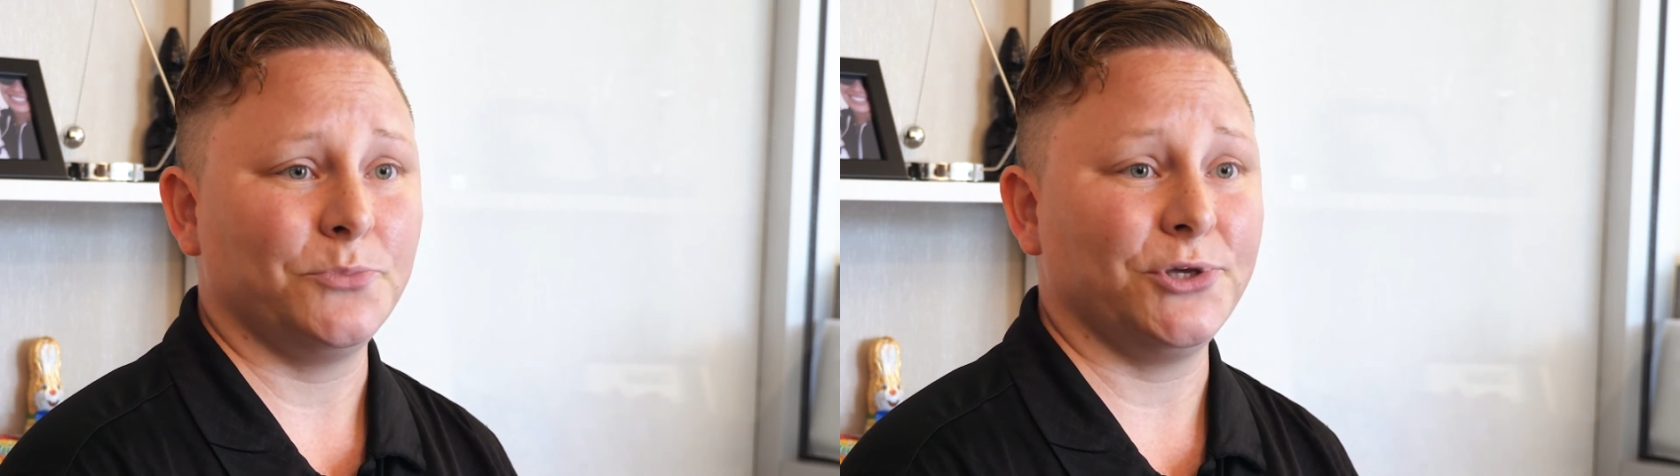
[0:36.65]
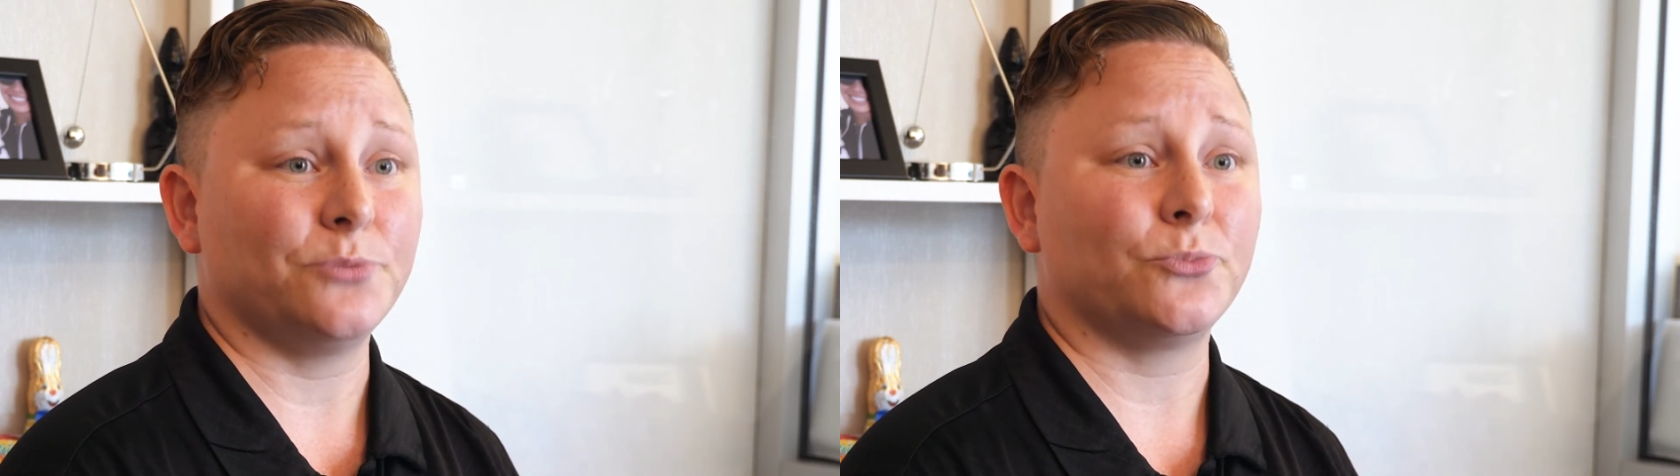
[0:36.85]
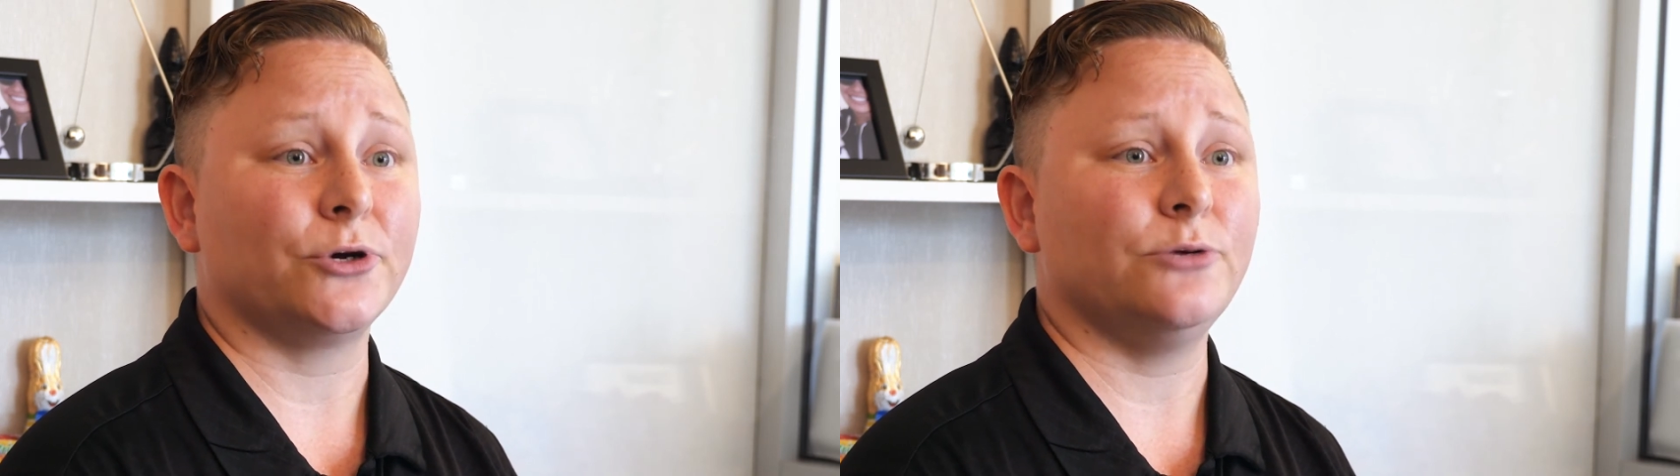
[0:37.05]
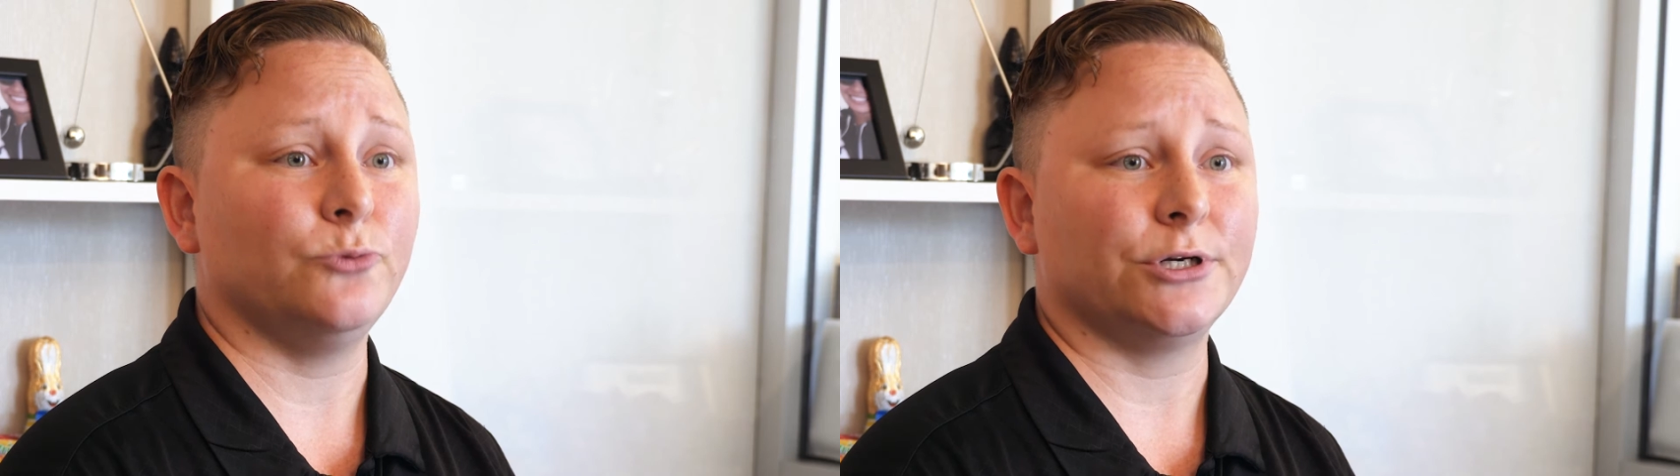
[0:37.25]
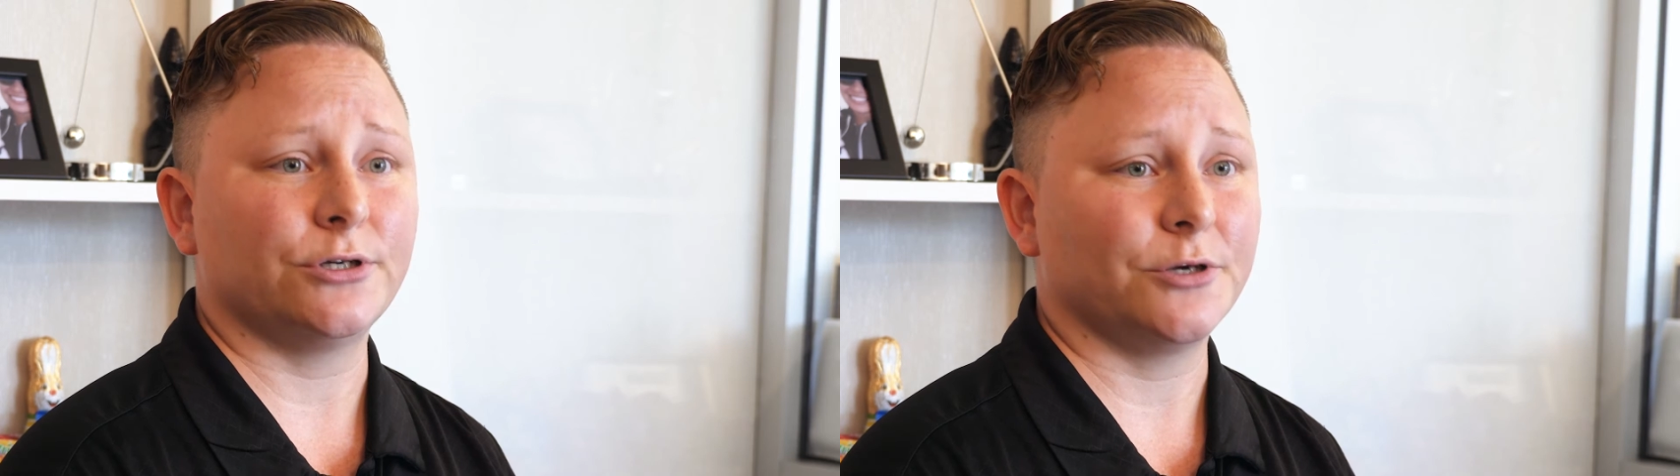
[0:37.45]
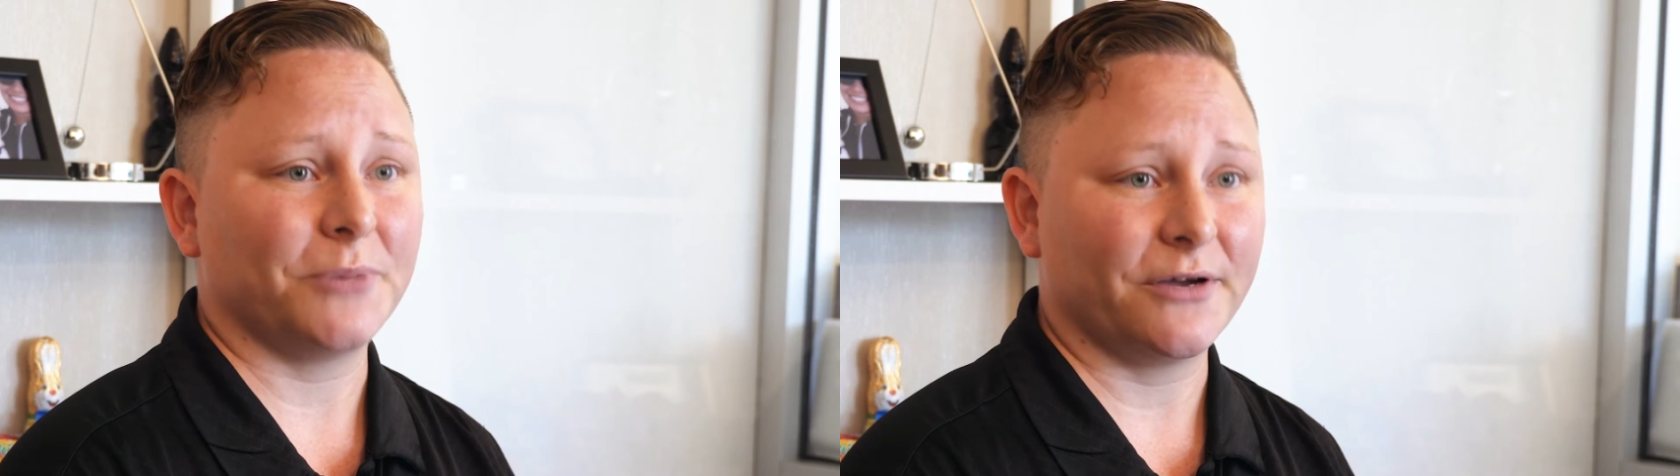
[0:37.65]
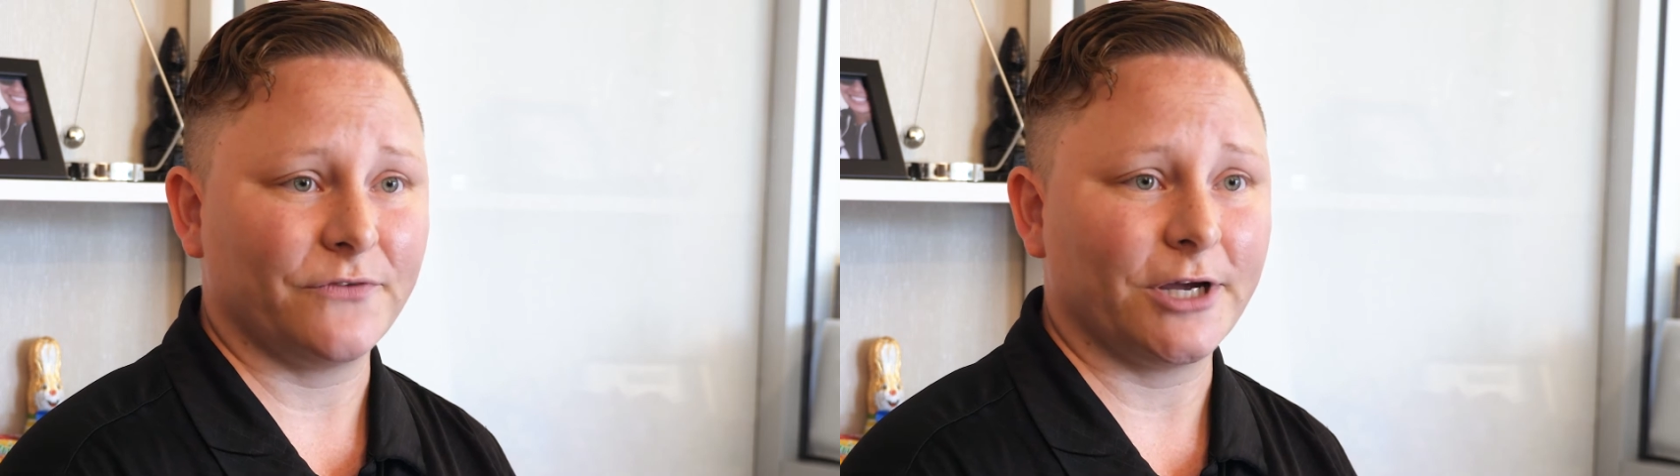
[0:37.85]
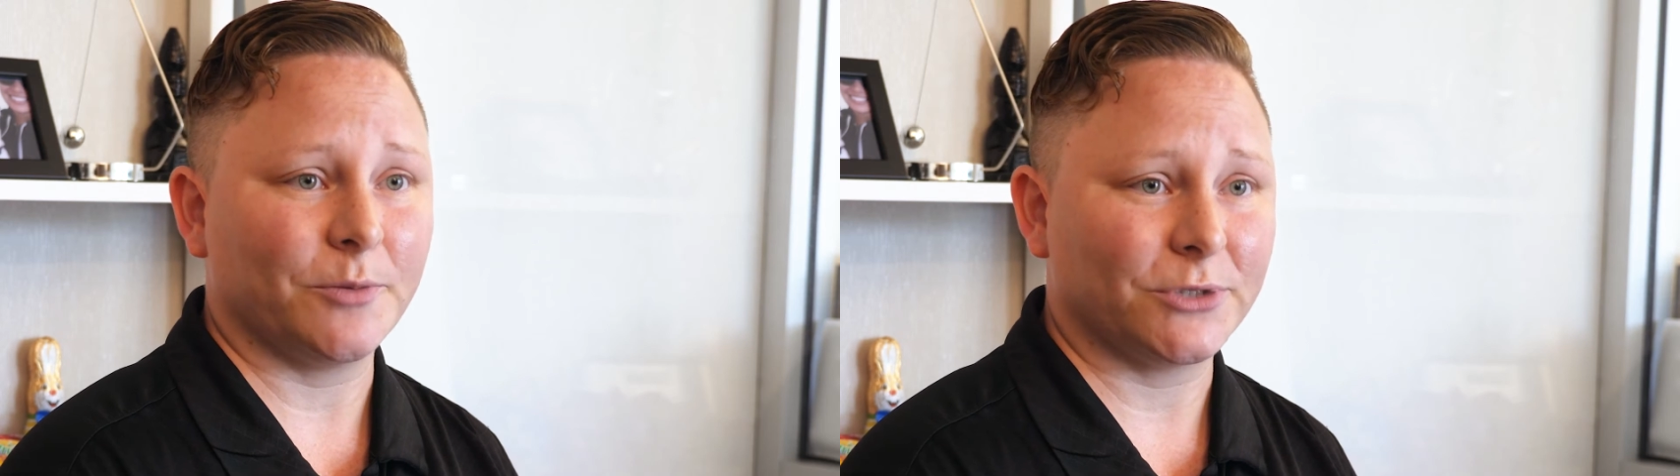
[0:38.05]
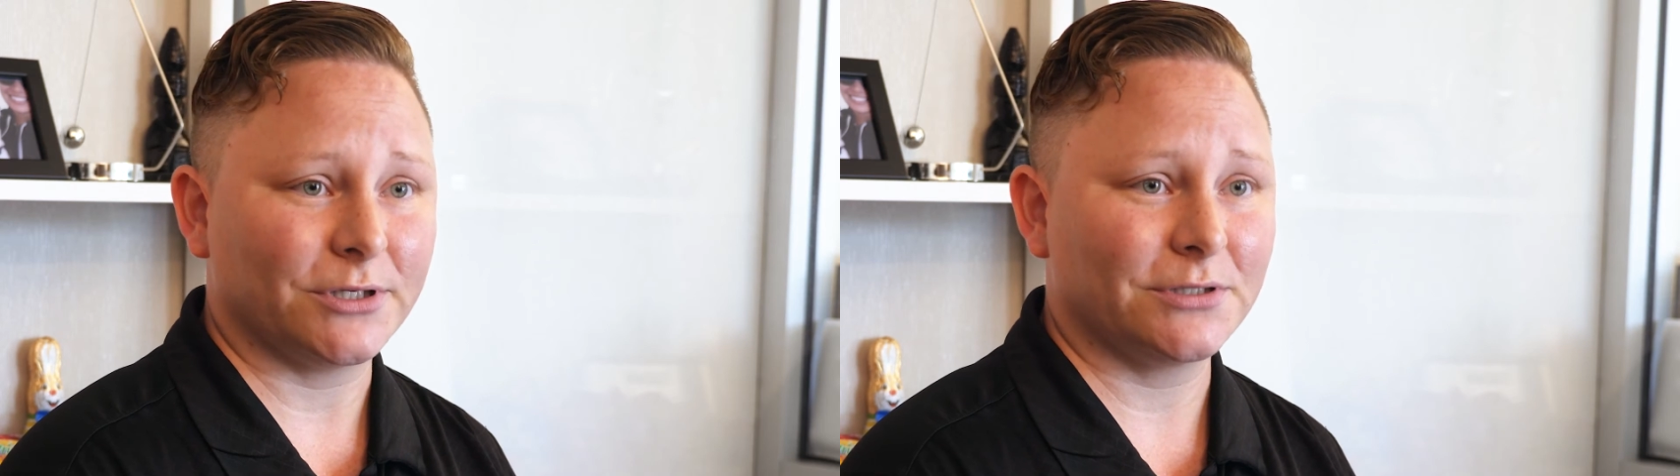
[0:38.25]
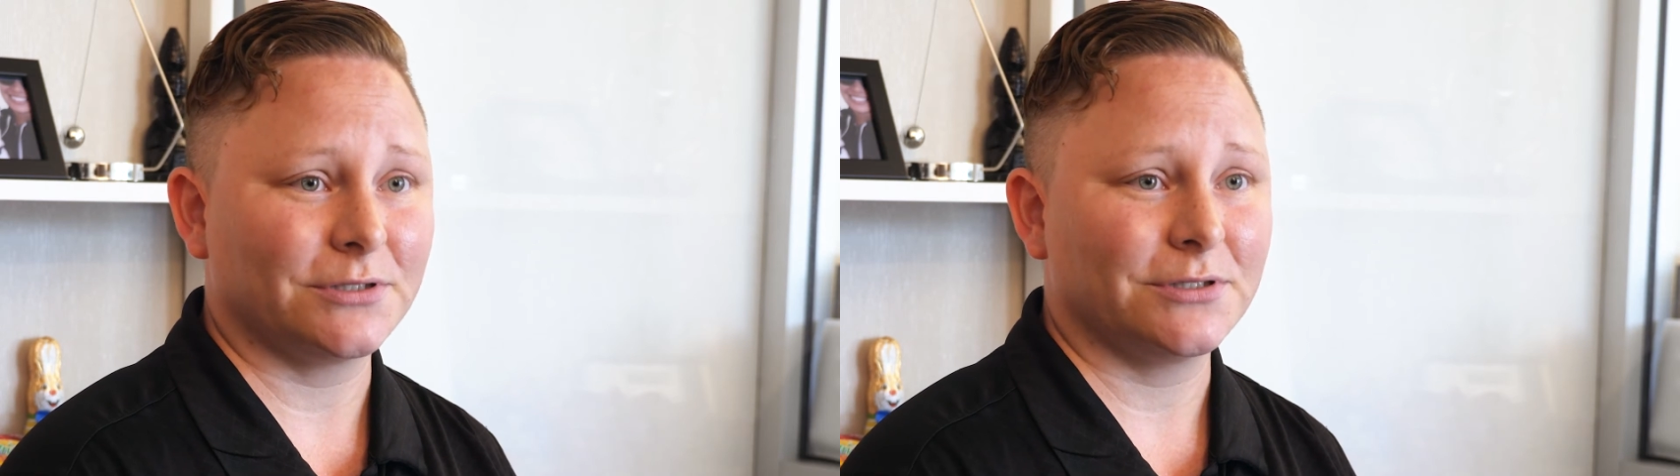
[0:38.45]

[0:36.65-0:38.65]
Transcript: be the breadwinner of my family.